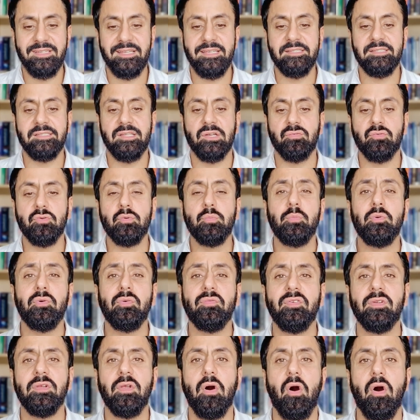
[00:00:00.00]
is the
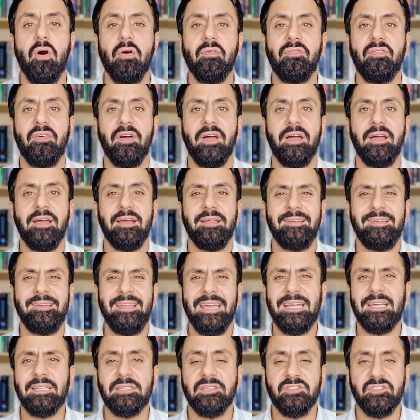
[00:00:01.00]
removal of
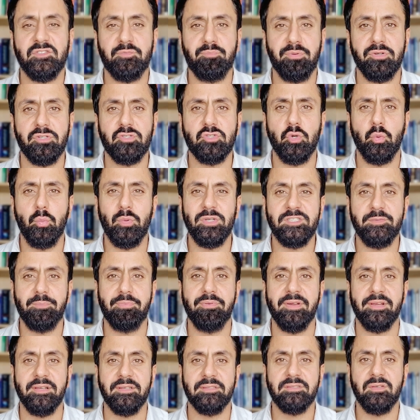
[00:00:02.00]
negative spiritual
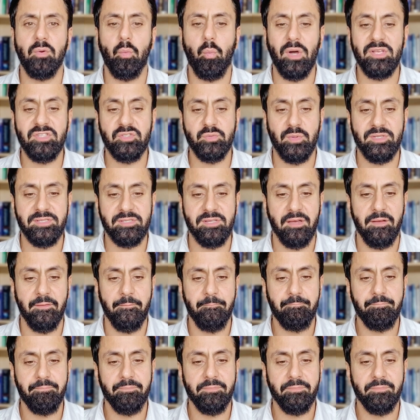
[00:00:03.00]
whisperings, waswasa.